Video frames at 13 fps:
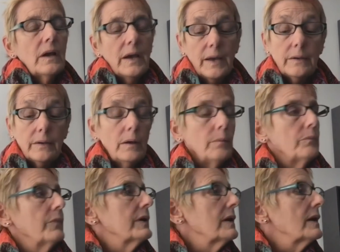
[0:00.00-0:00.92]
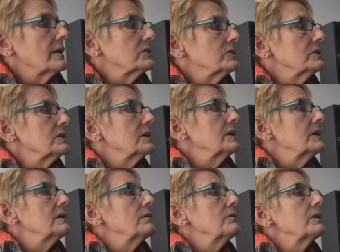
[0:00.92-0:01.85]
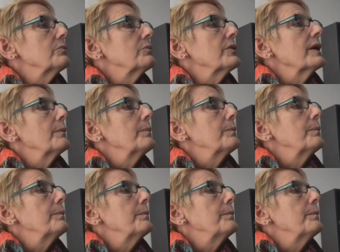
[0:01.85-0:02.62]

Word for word: and um, we can actually we can bring up